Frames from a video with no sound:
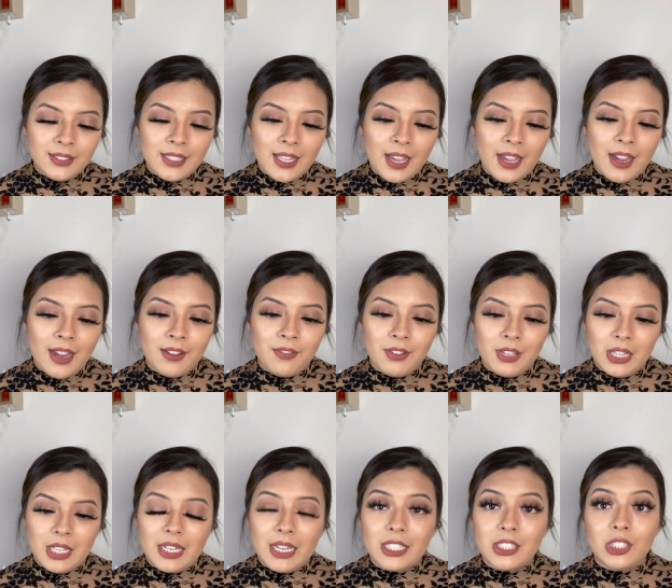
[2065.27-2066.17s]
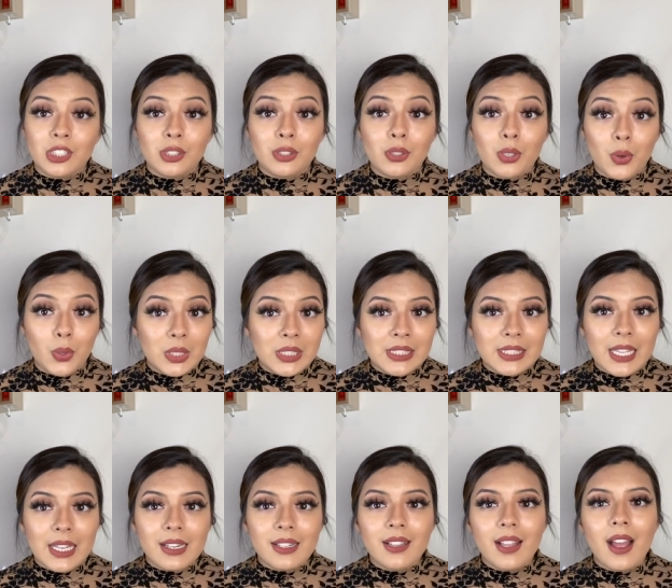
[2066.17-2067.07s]
that I feel like I just notice
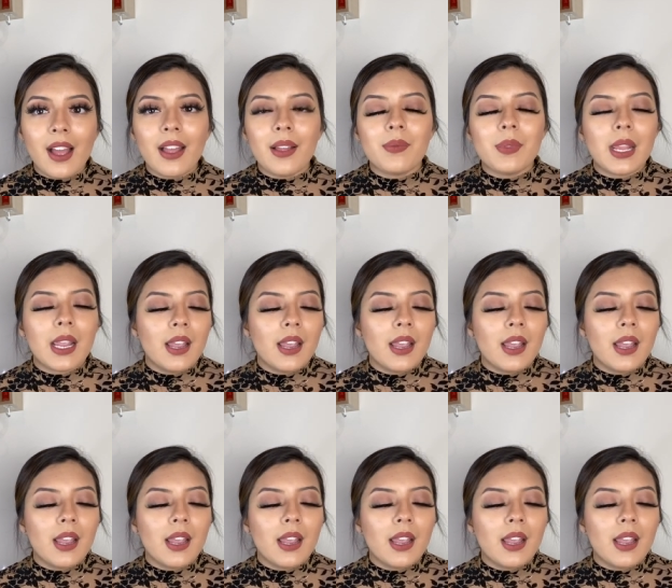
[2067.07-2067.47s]
that a lot.